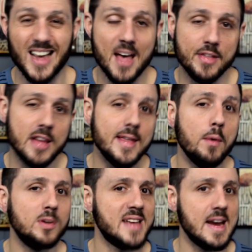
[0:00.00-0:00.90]
Then they
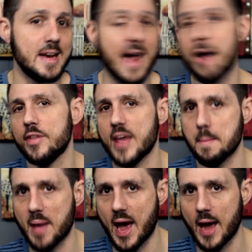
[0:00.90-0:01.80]
will take it out of that
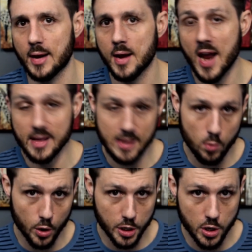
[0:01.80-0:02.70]
bag and they will
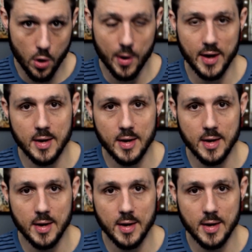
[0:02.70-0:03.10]
cure it.